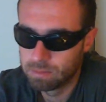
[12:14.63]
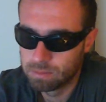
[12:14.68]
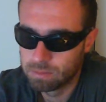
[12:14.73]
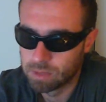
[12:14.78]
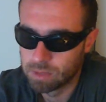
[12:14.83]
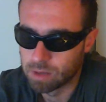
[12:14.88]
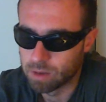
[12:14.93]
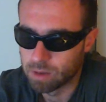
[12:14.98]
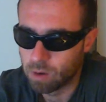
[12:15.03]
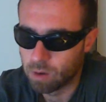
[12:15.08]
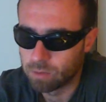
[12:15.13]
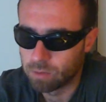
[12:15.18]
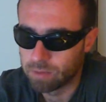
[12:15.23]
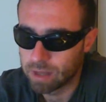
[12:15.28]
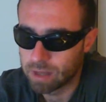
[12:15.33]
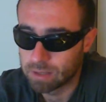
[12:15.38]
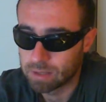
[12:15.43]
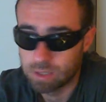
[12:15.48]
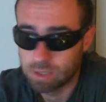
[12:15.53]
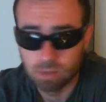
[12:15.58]
The whole
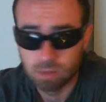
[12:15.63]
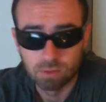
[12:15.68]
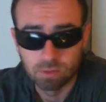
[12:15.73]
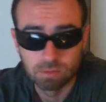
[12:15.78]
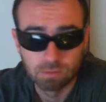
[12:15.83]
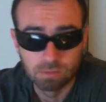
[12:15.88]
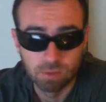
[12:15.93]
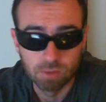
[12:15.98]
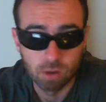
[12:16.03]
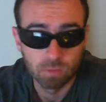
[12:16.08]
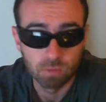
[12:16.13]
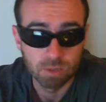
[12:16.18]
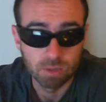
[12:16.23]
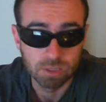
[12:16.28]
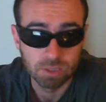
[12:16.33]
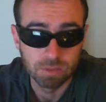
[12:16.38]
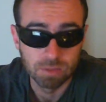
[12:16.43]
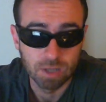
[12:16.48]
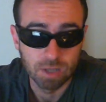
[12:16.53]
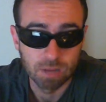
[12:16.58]
fact that Don
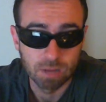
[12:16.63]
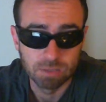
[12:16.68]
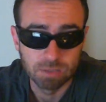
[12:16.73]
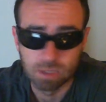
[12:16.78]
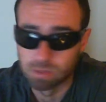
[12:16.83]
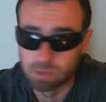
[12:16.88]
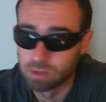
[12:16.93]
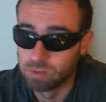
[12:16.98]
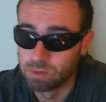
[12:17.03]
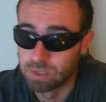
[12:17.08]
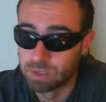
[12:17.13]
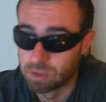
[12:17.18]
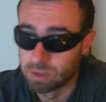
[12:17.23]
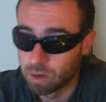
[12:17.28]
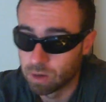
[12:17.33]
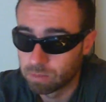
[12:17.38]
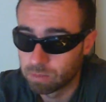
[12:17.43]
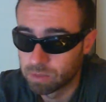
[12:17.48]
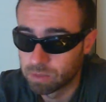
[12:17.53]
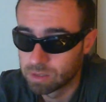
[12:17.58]
wants to become someone who he's
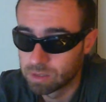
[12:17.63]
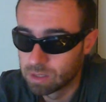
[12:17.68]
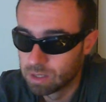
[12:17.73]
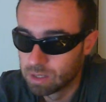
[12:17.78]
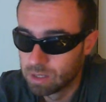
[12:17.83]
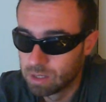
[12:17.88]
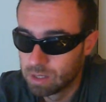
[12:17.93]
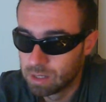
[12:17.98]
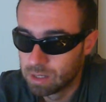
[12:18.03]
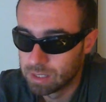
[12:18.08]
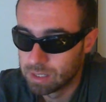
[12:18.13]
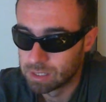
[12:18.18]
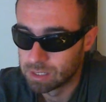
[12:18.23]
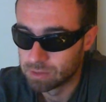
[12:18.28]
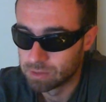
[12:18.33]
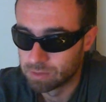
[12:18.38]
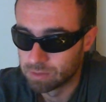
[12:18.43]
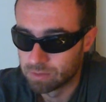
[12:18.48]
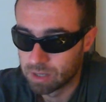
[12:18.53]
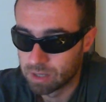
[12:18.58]
not, but he's
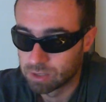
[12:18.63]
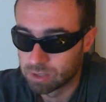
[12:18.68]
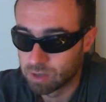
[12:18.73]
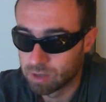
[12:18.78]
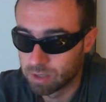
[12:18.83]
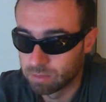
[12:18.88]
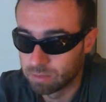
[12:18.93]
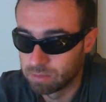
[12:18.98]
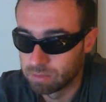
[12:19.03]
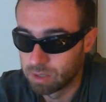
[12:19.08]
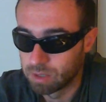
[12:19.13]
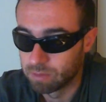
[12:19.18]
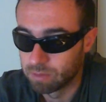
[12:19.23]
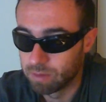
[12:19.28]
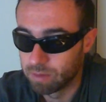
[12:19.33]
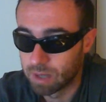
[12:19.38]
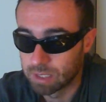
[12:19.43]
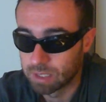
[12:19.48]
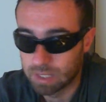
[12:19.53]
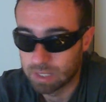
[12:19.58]
sort of trying to
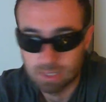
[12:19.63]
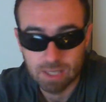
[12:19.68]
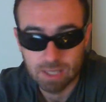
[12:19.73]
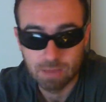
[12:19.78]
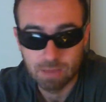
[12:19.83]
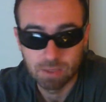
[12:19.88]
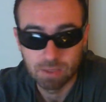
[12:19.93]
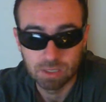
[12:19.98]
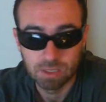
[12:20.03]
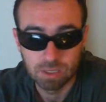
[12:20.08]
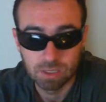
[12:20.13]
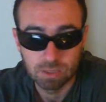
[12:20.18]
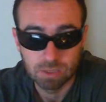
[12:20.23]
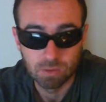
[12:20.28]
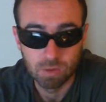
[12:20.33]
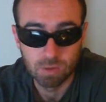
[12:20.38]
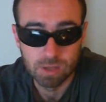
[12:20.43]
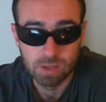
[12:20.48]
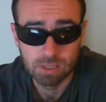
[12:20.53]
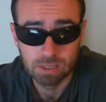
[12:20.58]
fight against that, but he's just
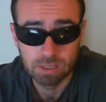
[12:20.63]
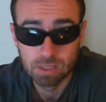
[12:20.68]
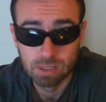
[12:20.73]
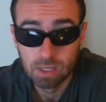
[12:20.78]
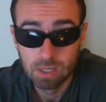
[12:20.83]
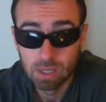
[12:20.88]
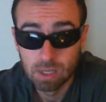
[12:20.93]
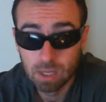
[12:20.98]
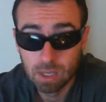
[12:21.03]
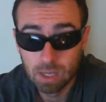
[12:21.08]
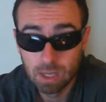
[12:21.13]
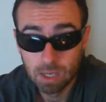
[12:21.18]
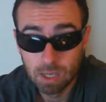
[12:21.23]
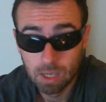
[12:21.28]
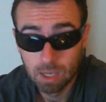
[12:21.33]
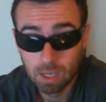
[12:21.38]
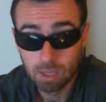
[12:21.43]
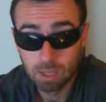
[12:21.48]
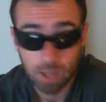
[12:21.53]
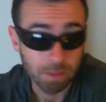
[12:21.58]
always
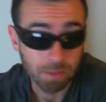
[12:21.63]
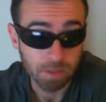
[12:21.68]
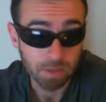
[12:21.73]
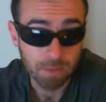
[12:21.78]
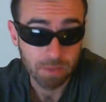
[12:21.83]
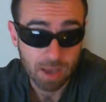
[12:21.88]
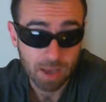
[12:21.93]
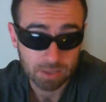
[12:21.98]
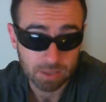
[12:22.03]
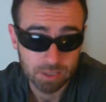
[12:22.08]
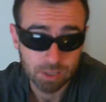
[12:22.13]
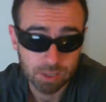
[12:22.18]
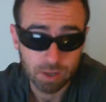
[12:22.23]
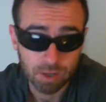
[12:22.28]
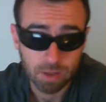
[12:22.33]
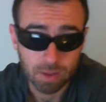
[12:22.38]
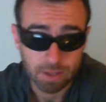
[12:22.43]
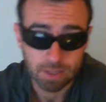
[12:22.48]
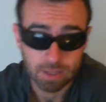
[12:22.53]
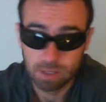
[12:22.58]
coming back to
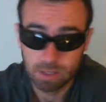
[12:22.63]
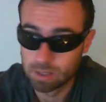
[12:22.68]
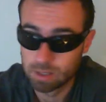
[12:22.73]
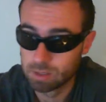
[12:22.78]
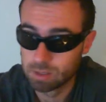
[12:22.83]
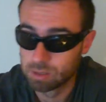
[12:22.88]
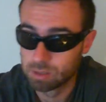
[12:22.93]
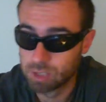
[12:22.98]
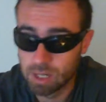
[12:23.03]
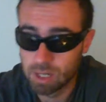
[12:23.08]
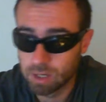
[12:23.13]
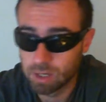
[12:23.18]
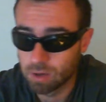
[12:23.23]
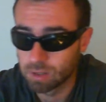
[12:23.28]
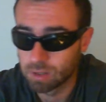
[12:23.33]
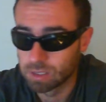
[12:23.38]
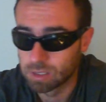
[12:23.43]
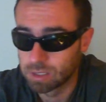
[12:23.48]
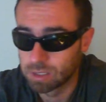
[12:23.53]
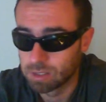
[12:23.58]
like cheating
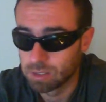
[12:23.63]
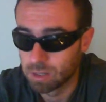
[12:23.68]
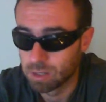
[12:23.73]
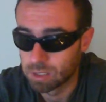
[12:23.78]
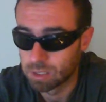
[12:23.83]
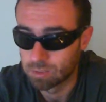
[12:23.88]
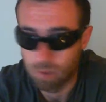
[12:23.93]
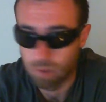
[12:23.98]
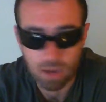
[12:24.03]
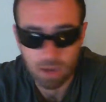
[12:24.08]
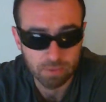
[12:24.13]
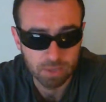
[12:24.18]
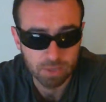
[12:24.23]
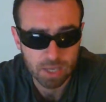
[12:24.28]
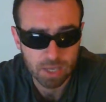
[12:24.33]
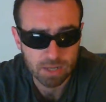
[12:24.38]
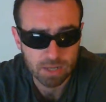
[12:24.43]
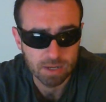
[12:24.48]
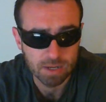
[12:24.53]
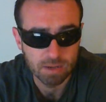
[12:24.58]
on his wife
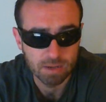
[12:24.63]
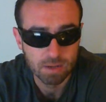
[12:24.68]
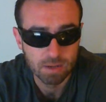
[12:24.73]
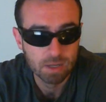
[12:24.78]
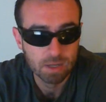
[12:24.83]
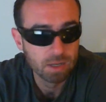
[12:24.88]
again, and